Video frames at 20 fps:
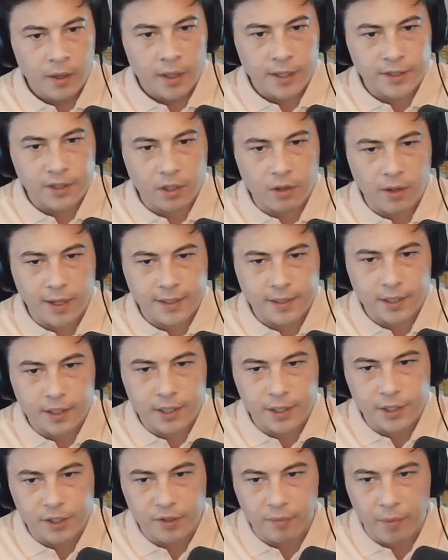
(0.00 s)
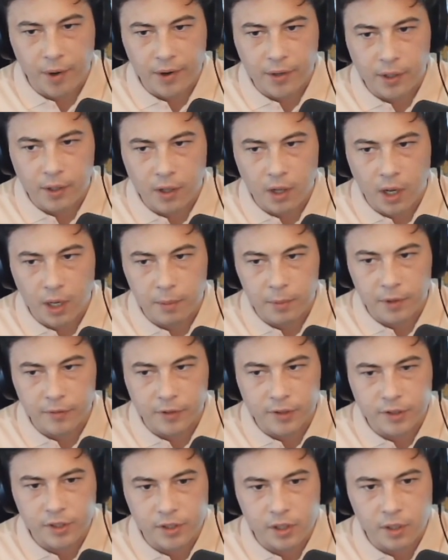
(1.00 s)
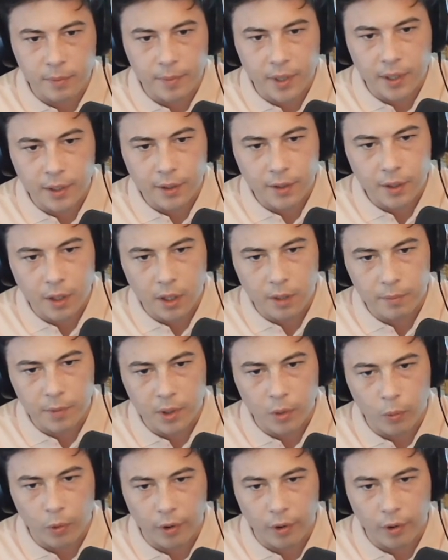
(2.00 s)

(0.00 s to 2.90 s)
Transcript: it's a classic case of market economy versus command economy,